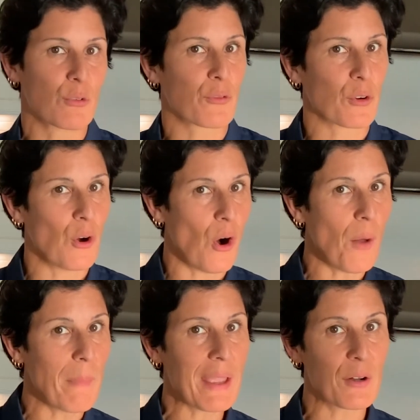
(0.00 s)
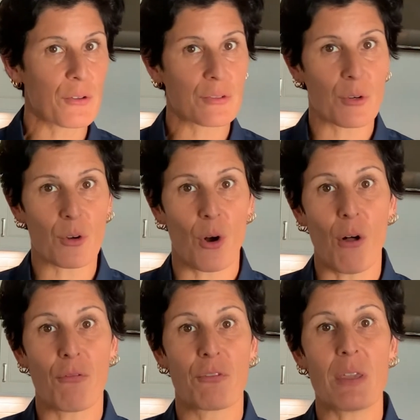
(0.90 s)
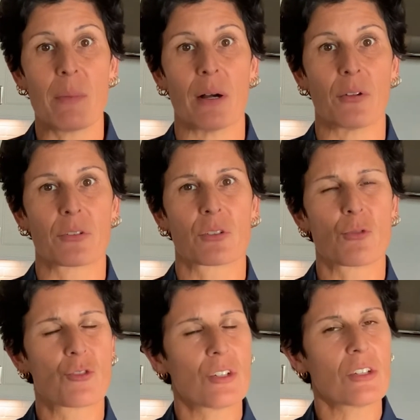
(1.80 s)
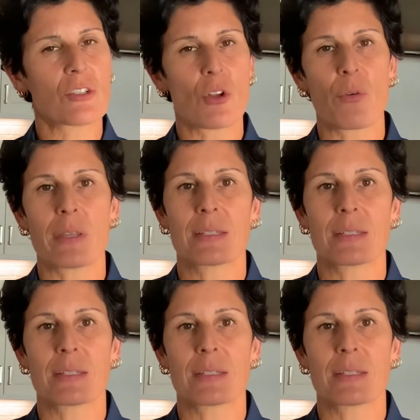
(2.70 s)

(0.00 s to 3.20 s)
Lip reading: for all males or all females, so just know that it's